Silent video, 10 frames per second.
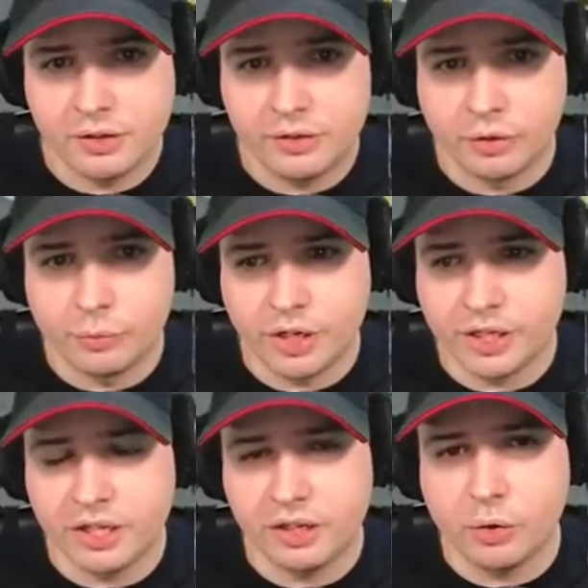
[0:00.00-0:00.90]
Don't want to
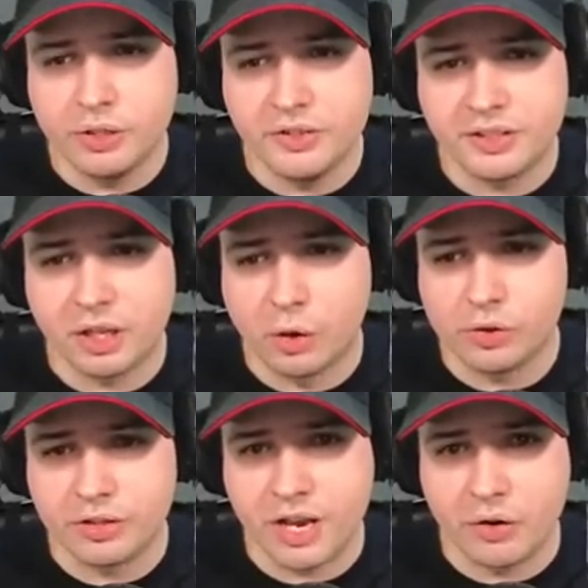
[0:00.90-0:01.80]
get hit. Oh, he's
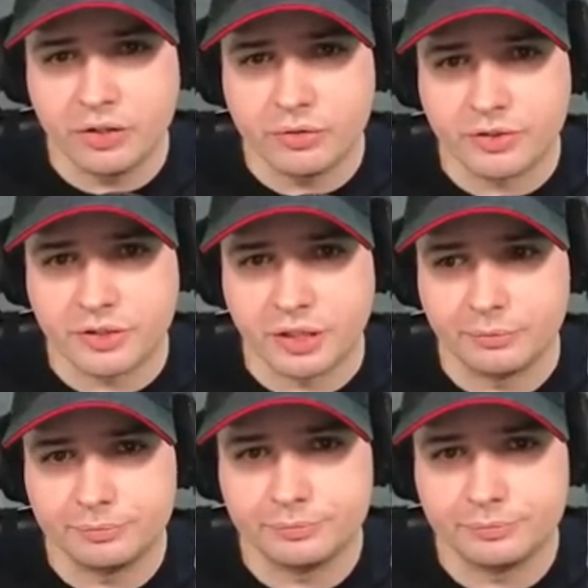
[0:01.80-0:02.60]
cloaked now. Interesting.